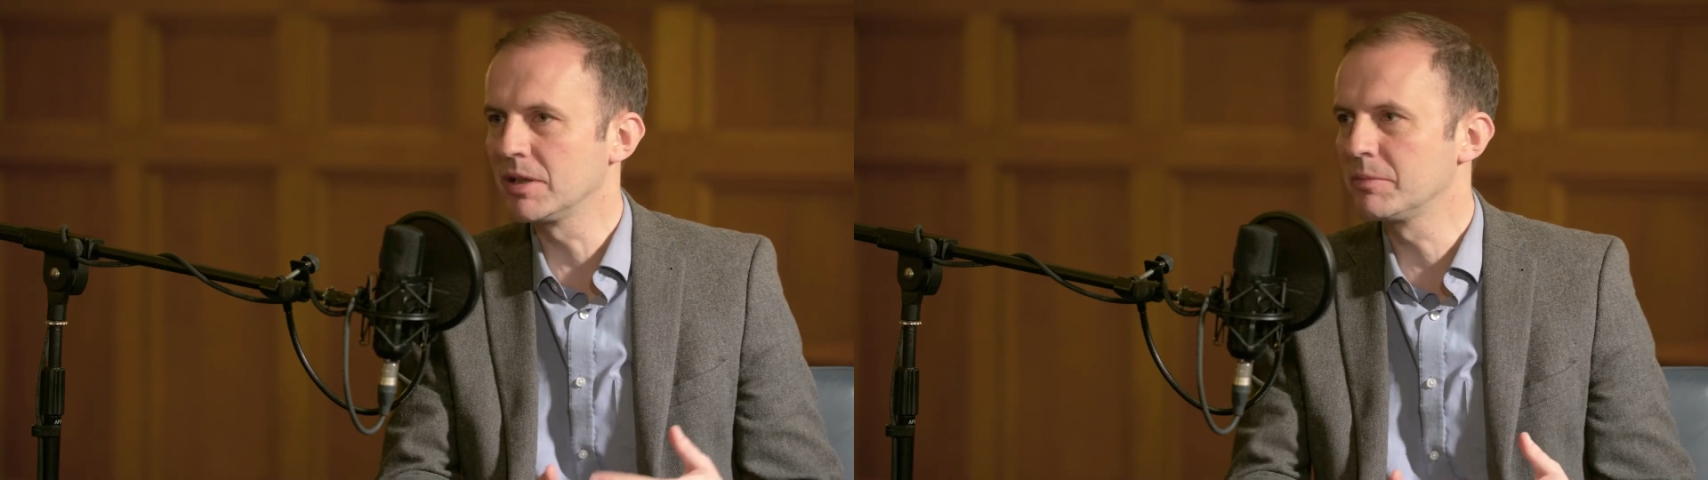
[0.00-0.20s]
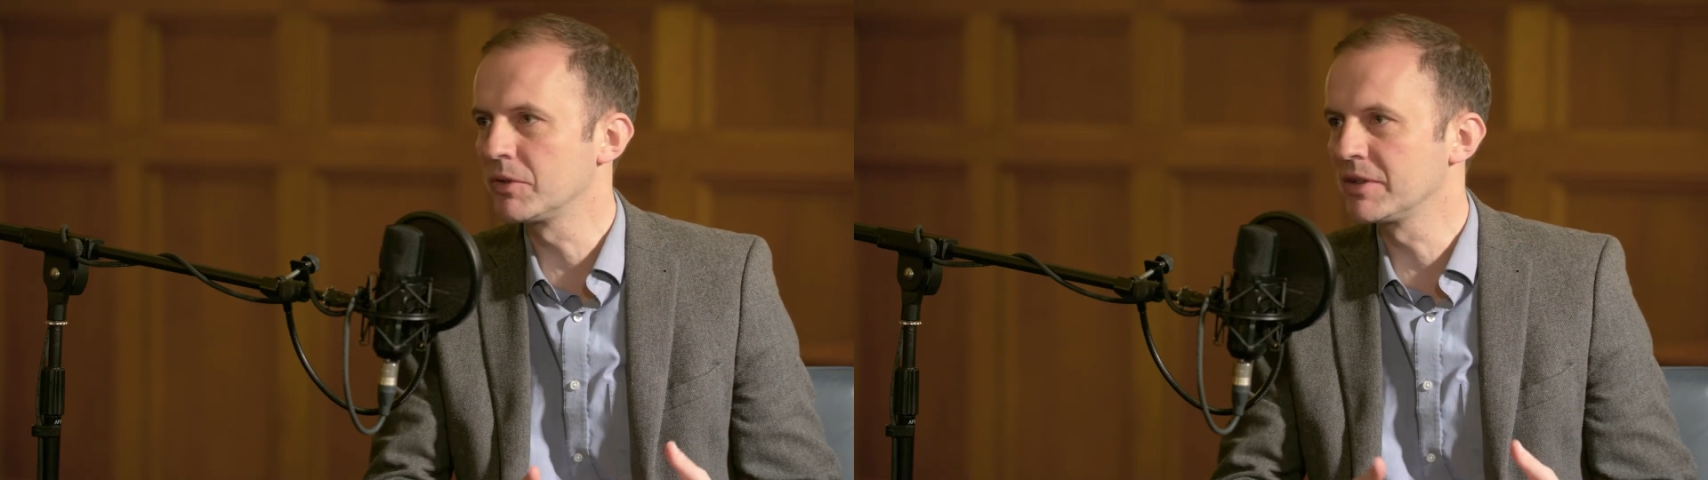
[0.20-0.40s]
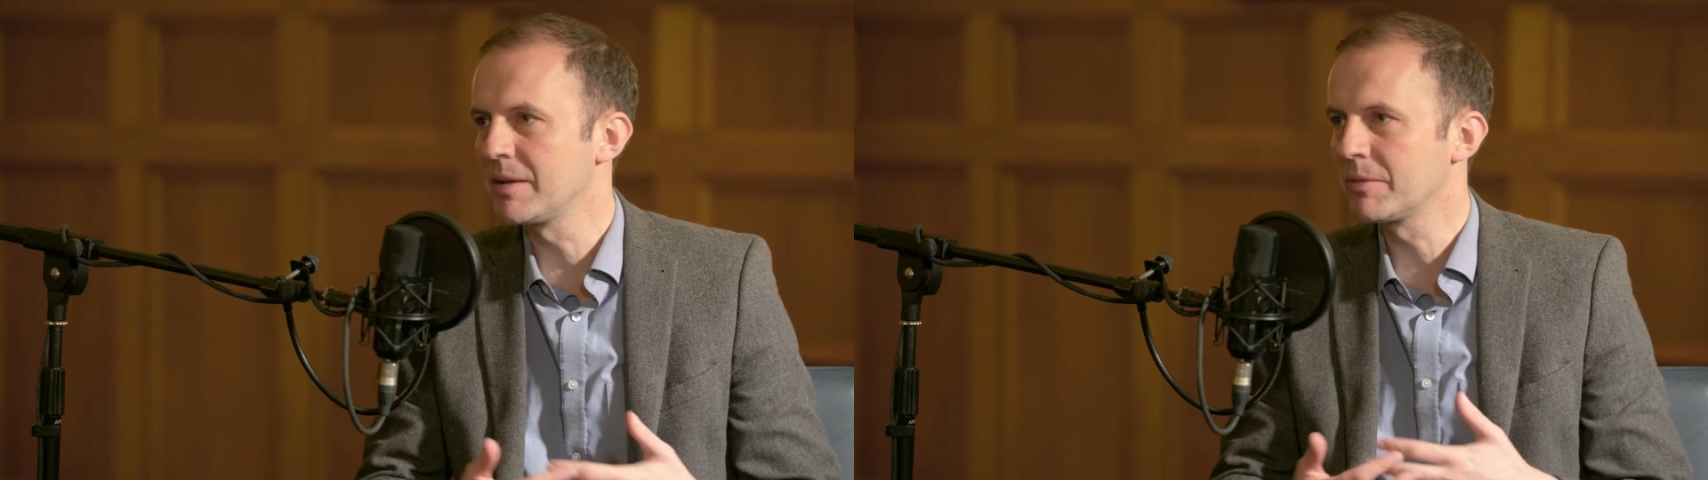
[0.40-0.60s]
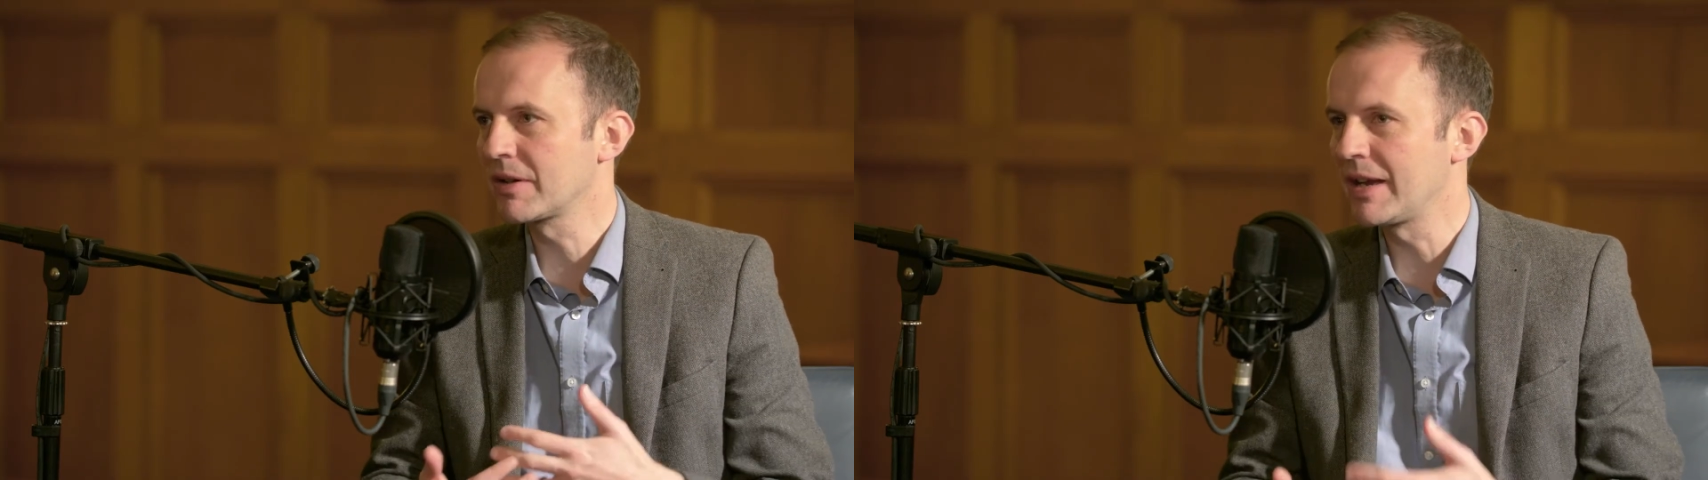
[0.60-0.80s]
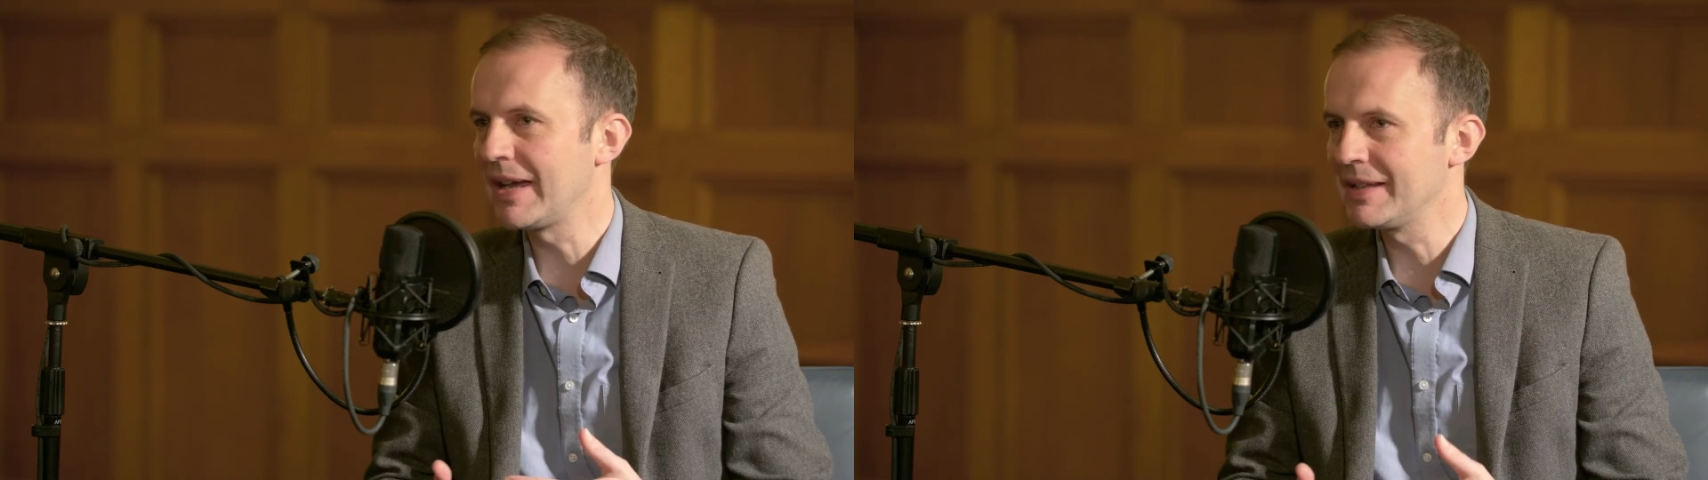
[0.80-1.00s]
Liberal
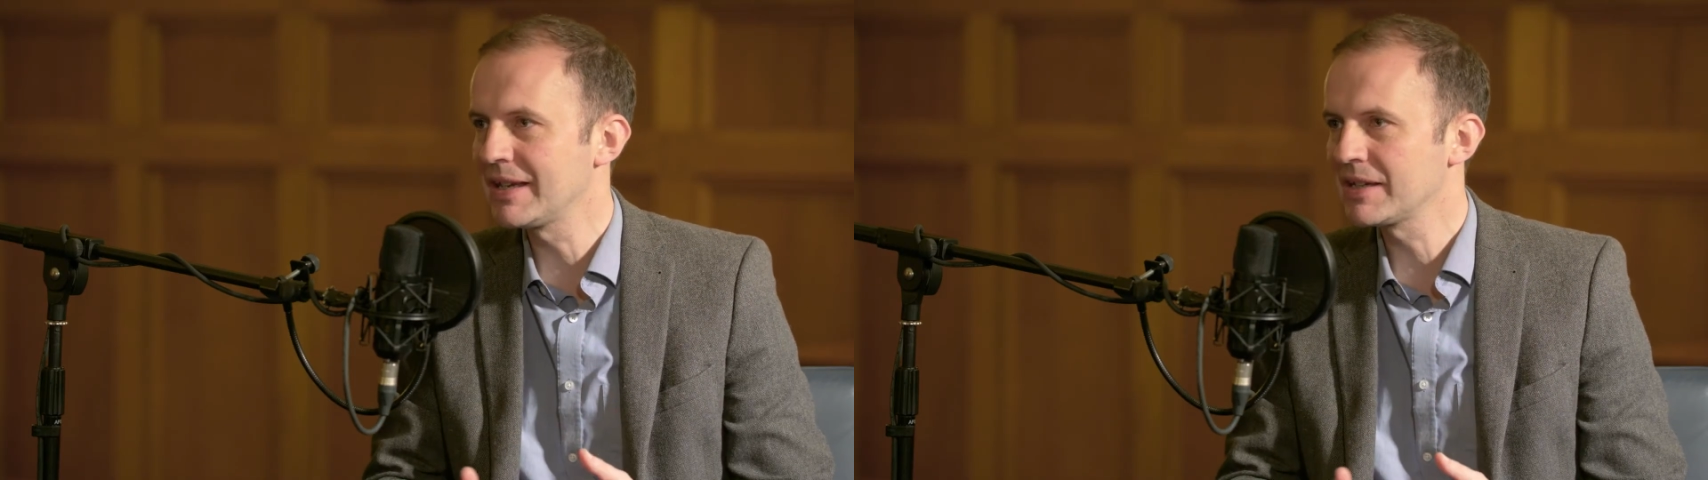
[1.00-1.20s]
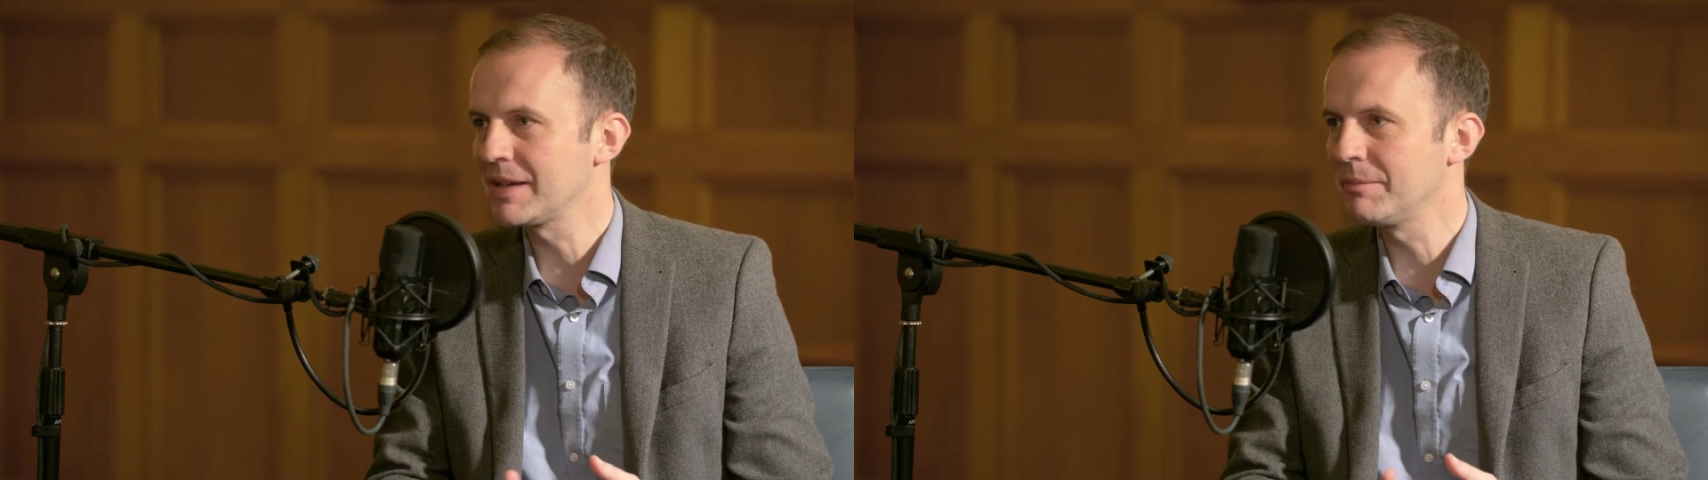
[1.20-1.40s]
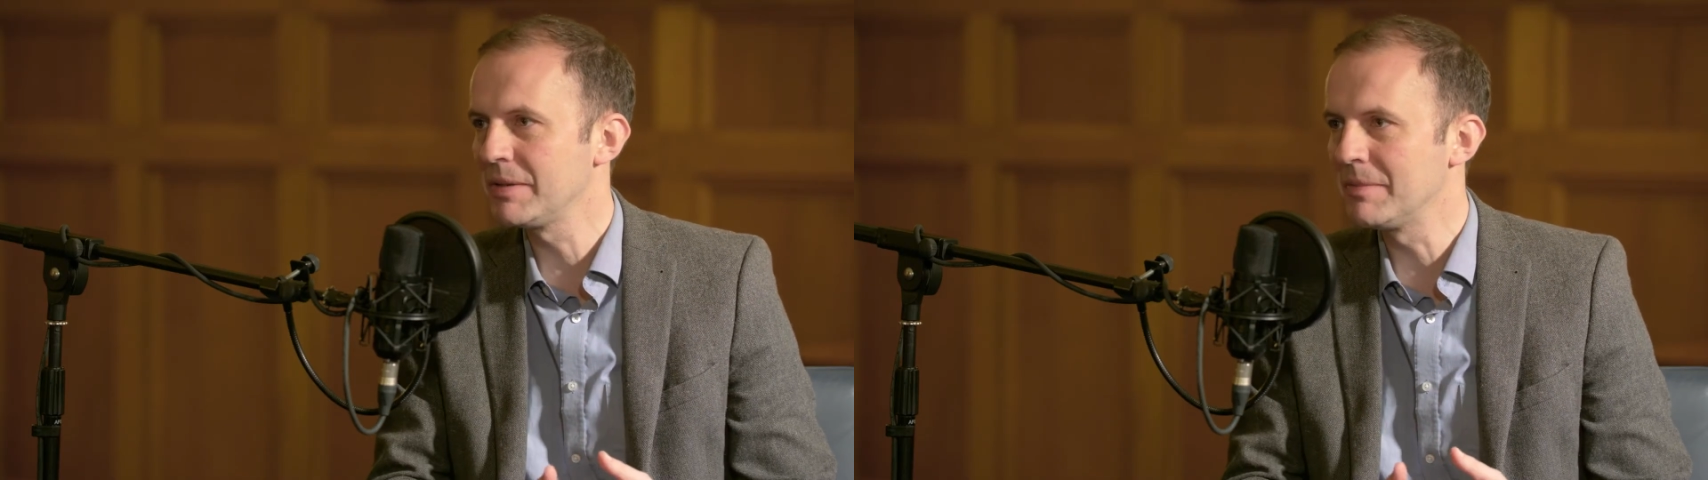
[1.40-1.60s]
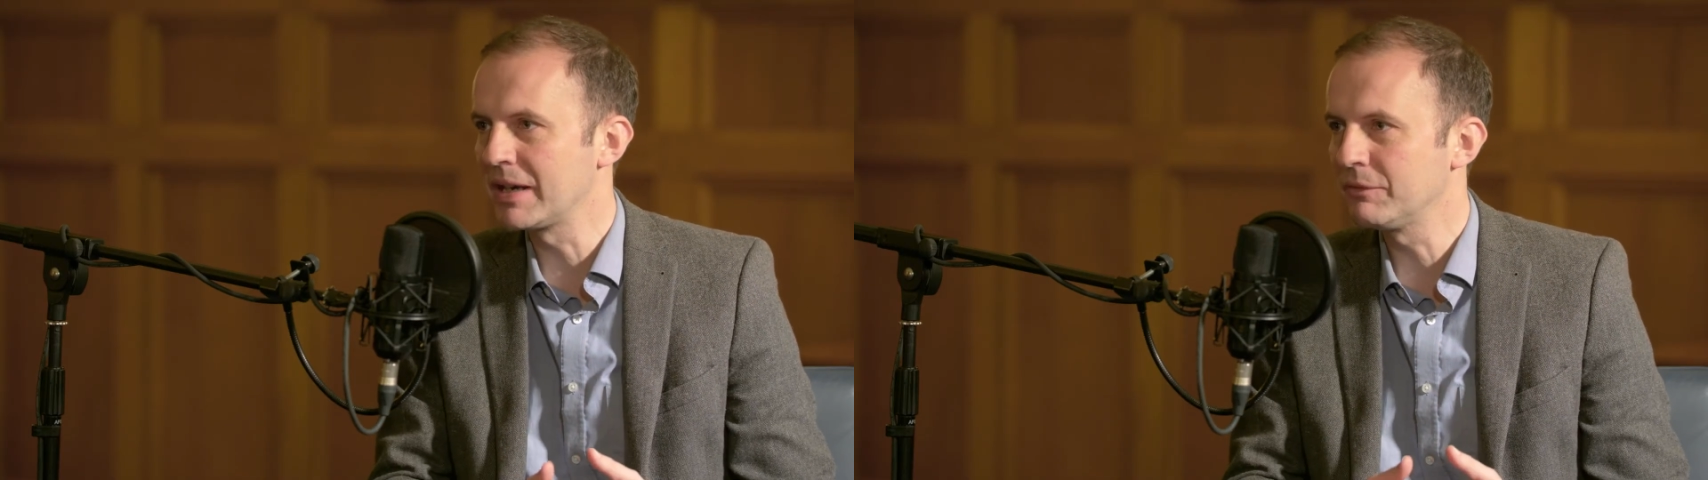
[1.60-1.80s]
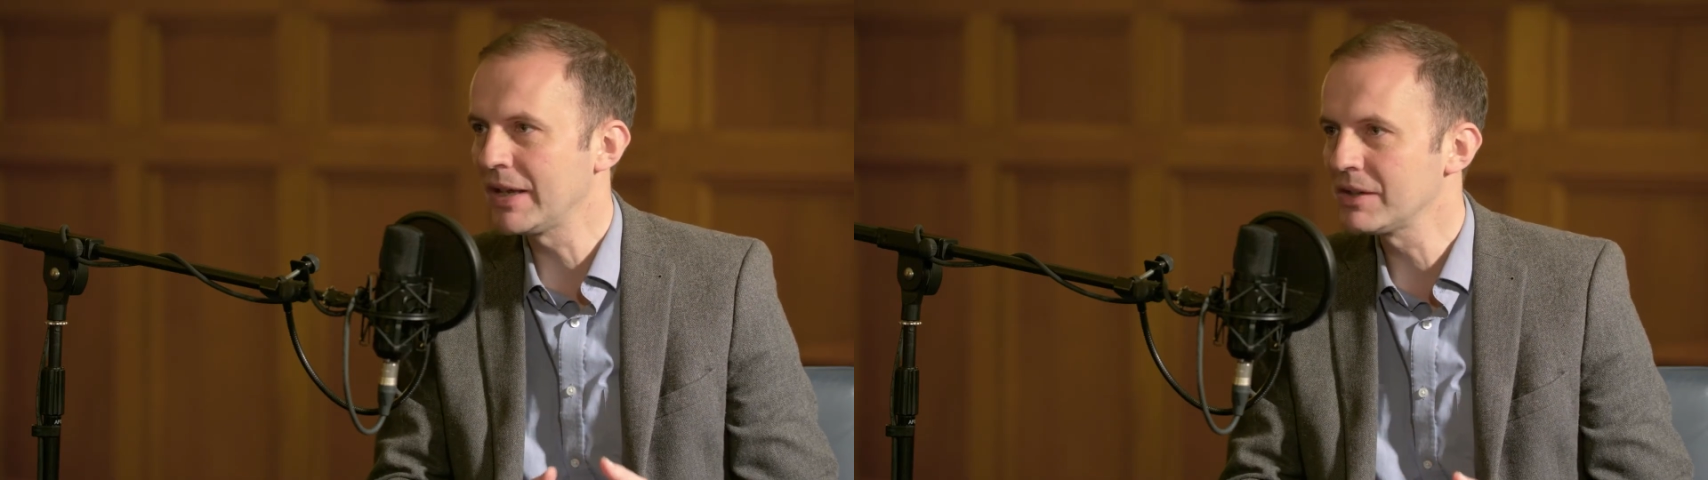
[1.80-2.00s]
Democrat and SNP
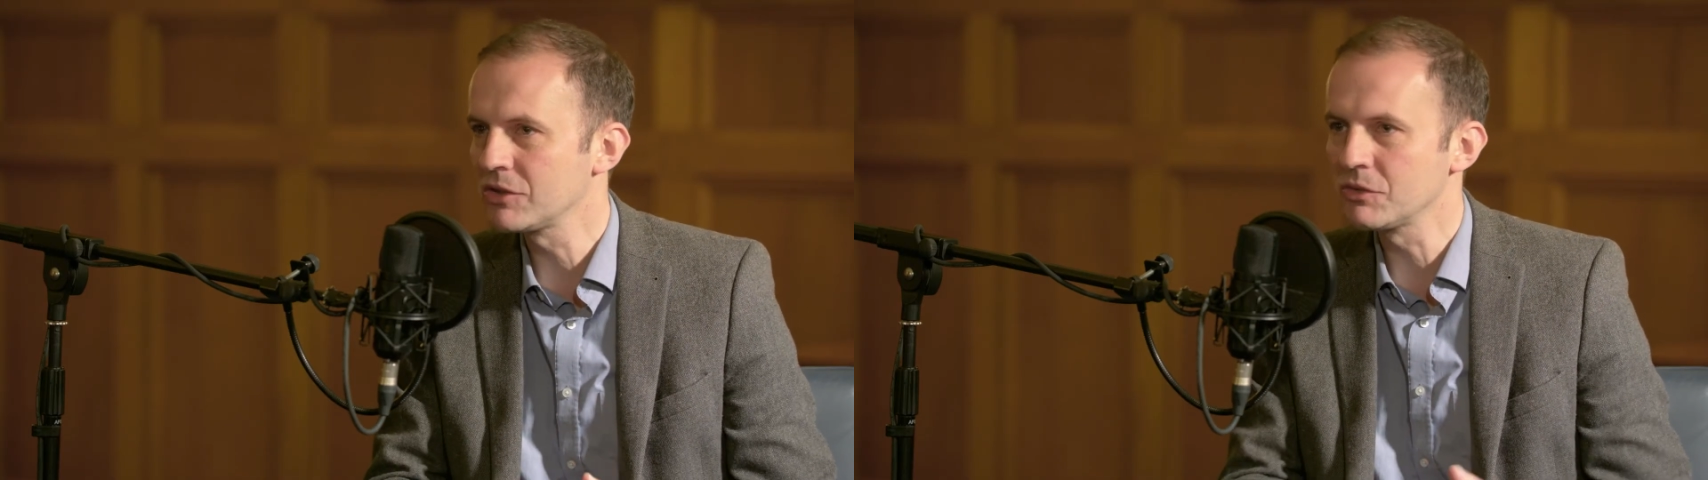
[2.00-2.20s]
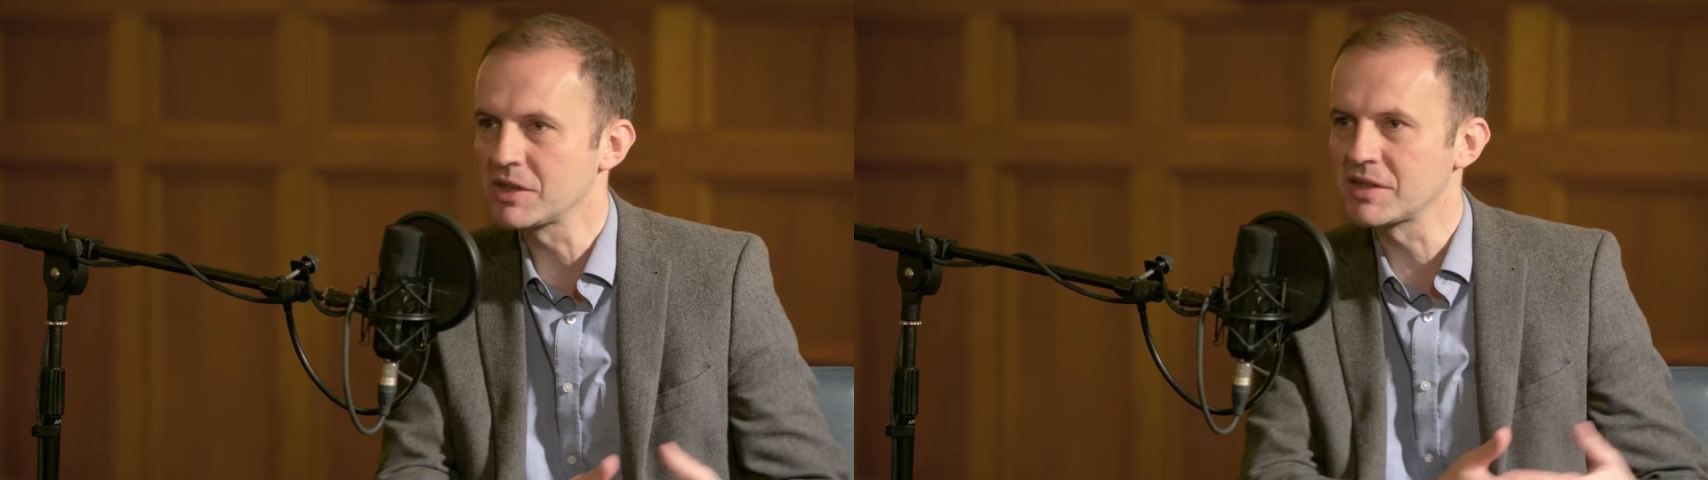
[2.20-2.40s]
manifestos.